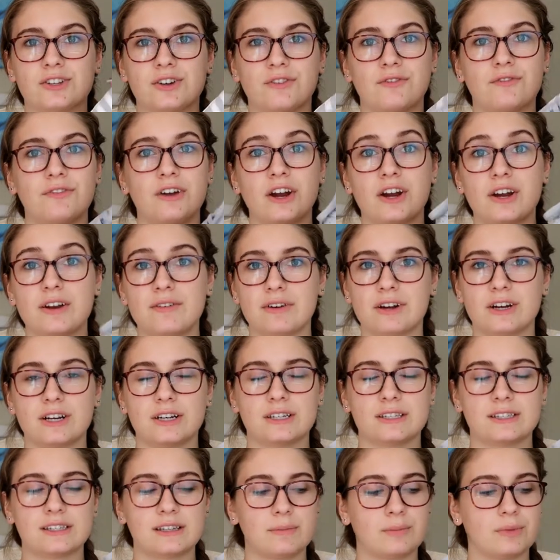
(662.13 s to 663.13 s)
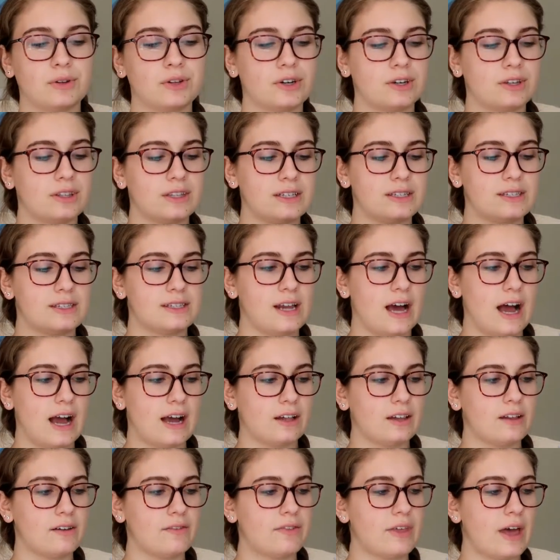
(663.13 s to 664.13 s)
They're very, very similar, the
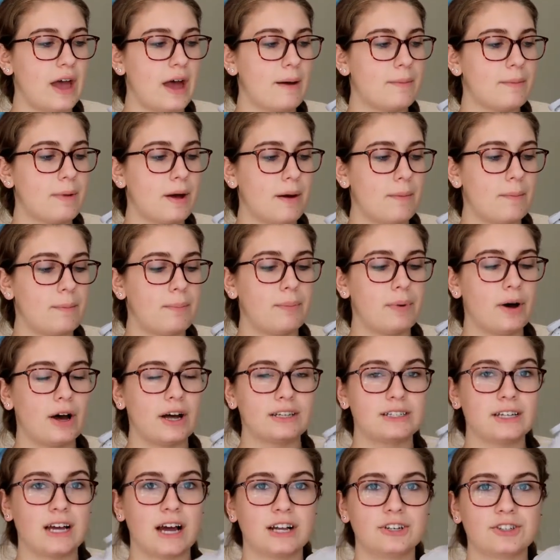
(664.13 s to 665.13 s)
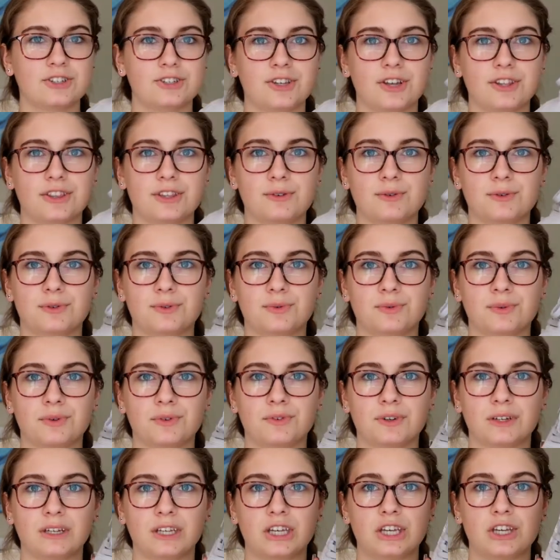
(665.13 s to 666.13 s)
style of them, but I just thought these were
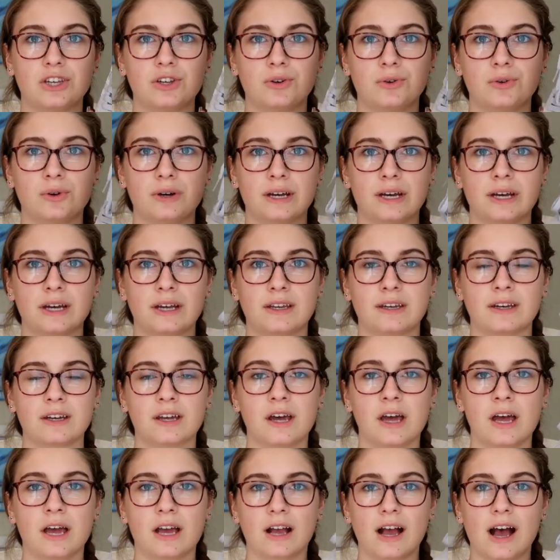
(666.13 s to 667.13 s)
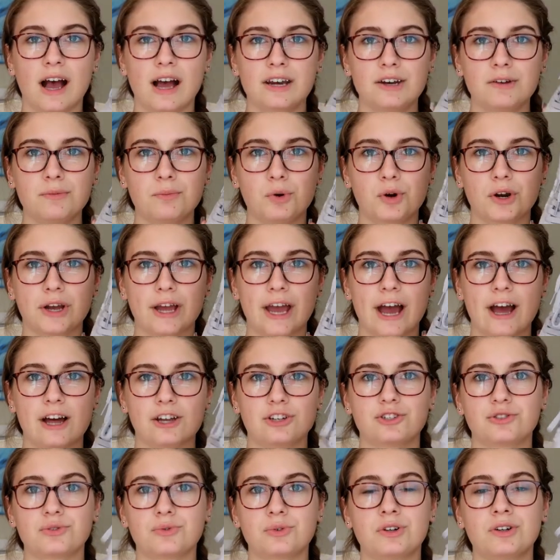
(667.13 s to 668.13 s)
really cute and kind of more
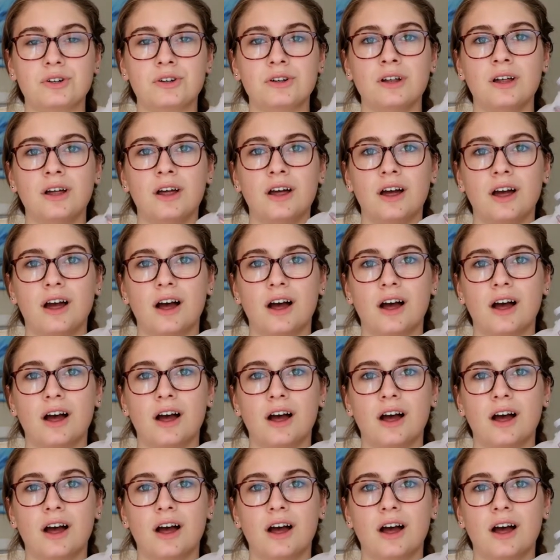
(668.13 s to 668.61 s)
casual.